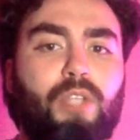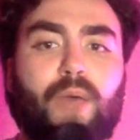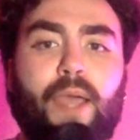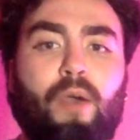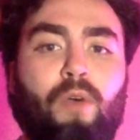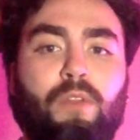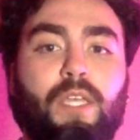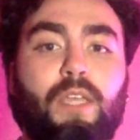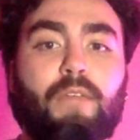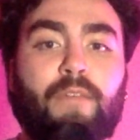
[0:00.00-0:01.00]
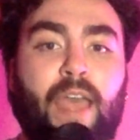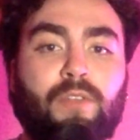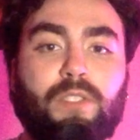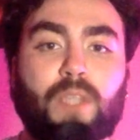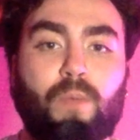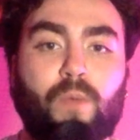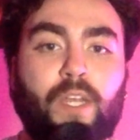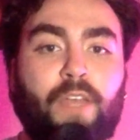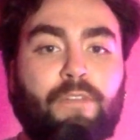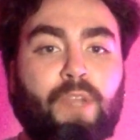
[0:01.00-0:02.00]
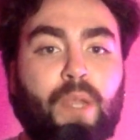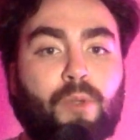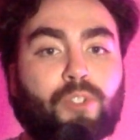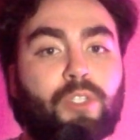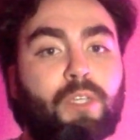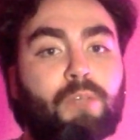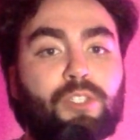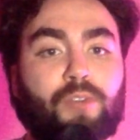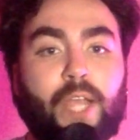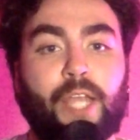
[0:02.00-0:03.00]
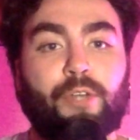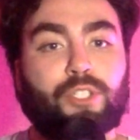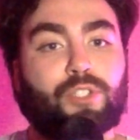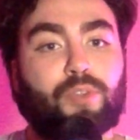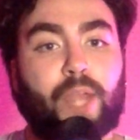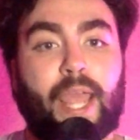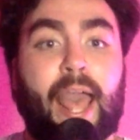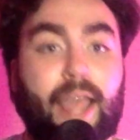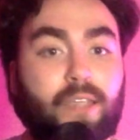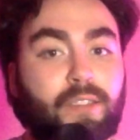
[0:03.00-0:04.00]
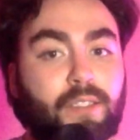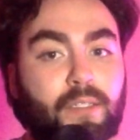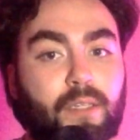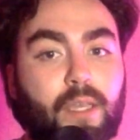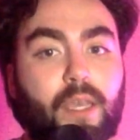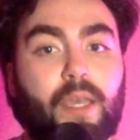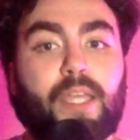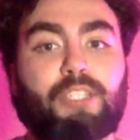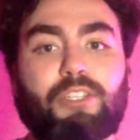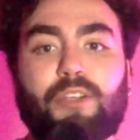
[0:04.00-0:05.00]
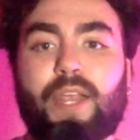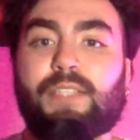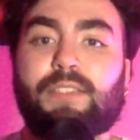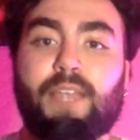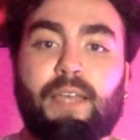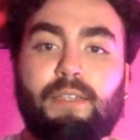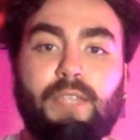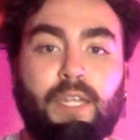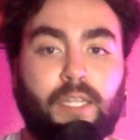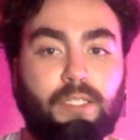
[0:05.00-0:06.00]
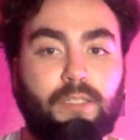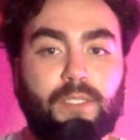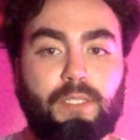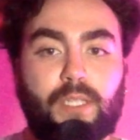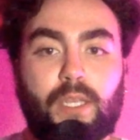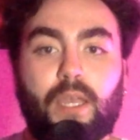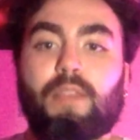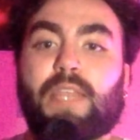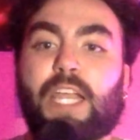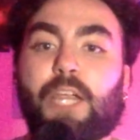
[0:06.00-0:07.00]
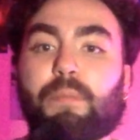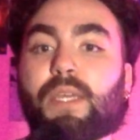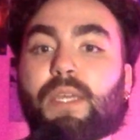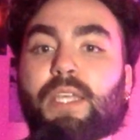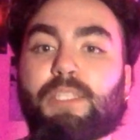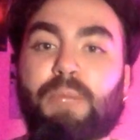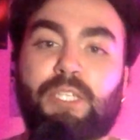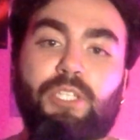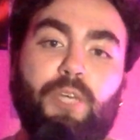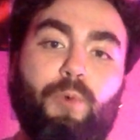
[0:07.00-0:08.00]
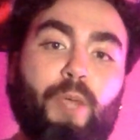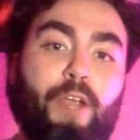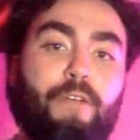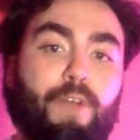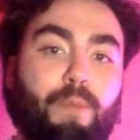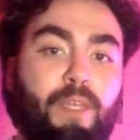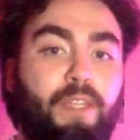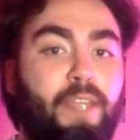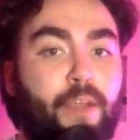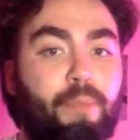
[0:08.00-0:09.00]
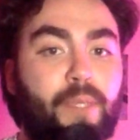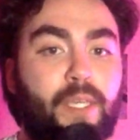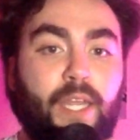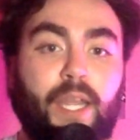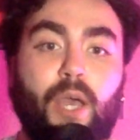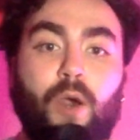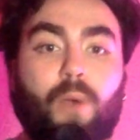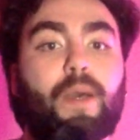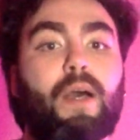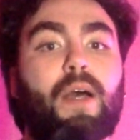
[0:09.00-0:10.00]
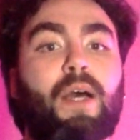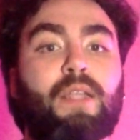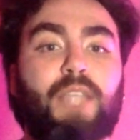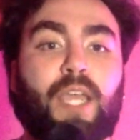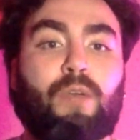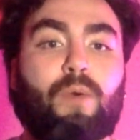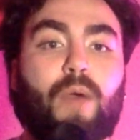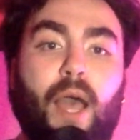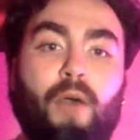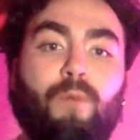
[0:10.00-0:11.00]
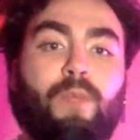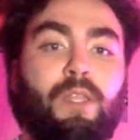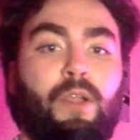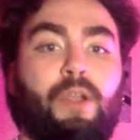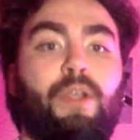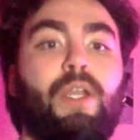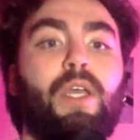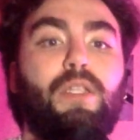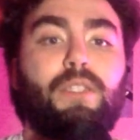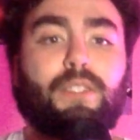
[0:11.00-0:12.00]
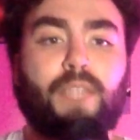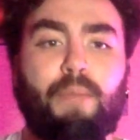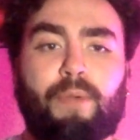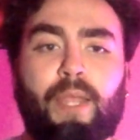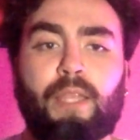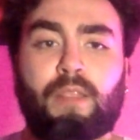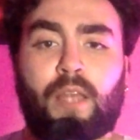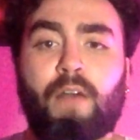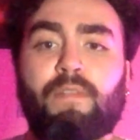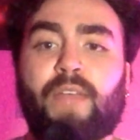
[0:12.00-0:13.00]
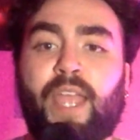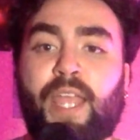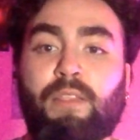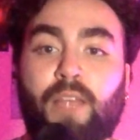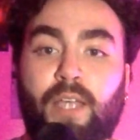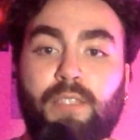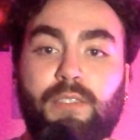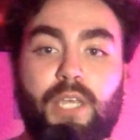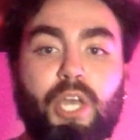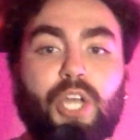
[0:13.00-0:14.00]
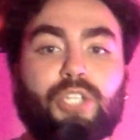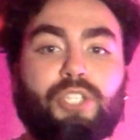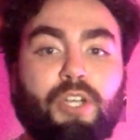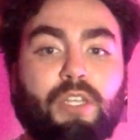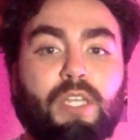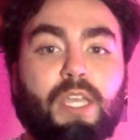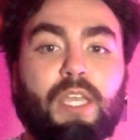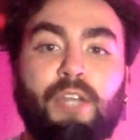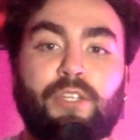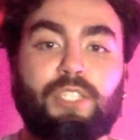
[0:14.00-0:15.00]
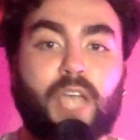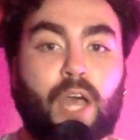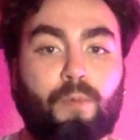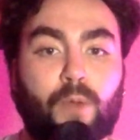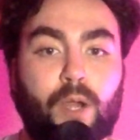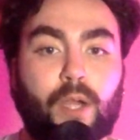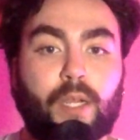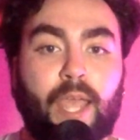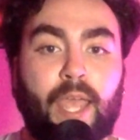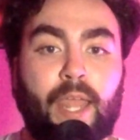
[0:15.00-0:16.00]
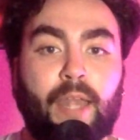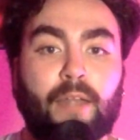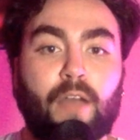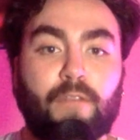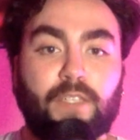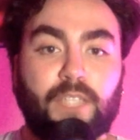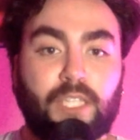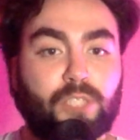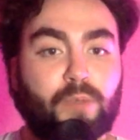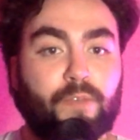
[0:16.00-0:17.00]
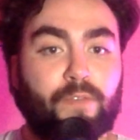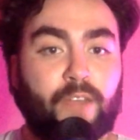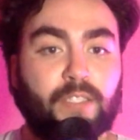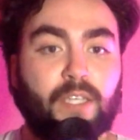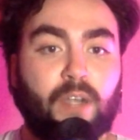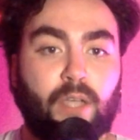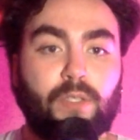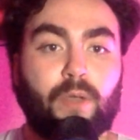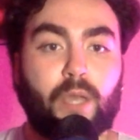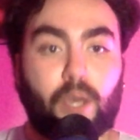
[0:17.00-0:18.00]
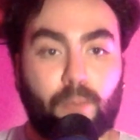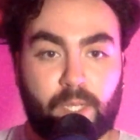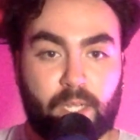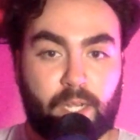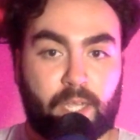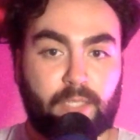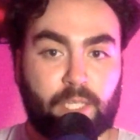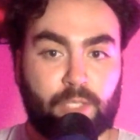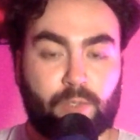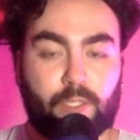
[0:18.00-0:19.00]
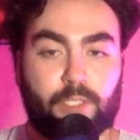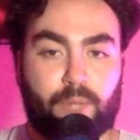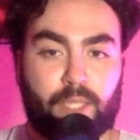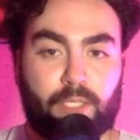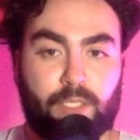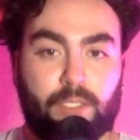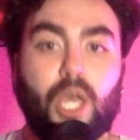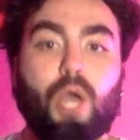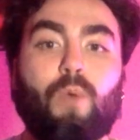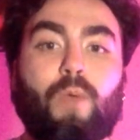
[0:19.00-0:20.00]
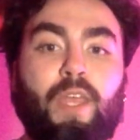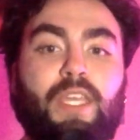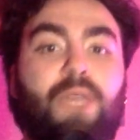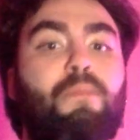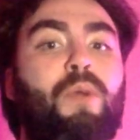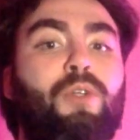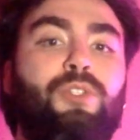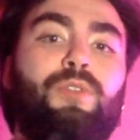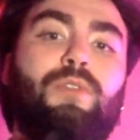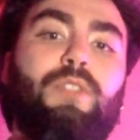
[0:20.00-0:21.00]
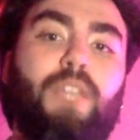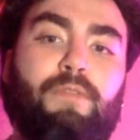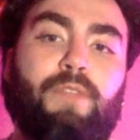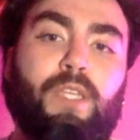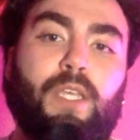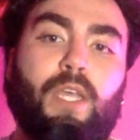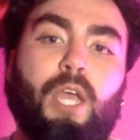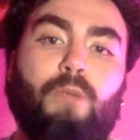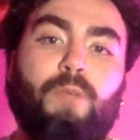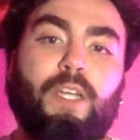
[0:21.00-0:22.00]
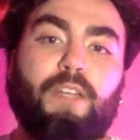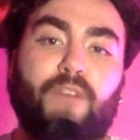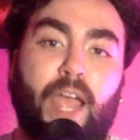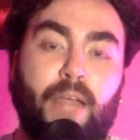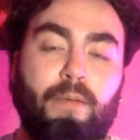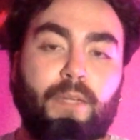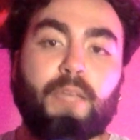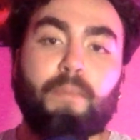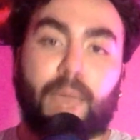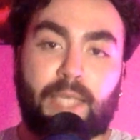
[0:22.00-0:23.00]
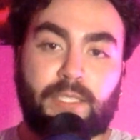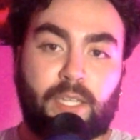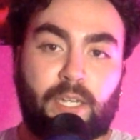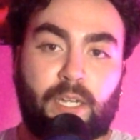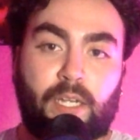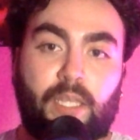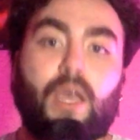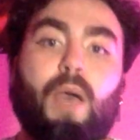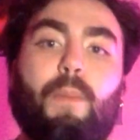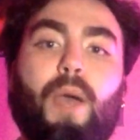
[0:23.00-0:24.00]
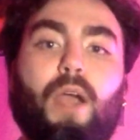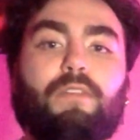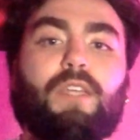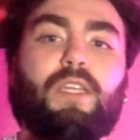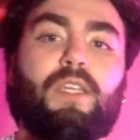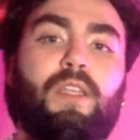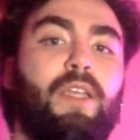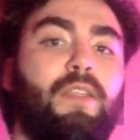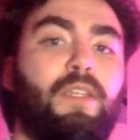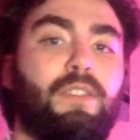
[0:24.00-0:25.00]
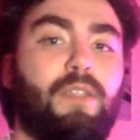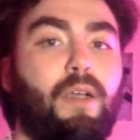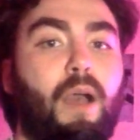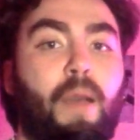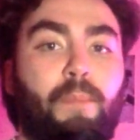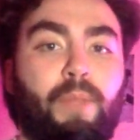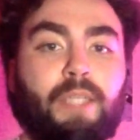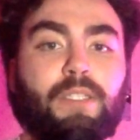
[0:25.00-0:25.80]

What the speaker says: Do I only value someone if they're emotionally restrained or straight acting? Integrating sex and intimacy. Therapy, especially queer affirming therapy, can help untangle how we learn to separate love and lust. Journaling, inner child work, and conversations with friends can also help reconnect sexual expression with emotional safety. Redefining masculinity. Part of the healing this complex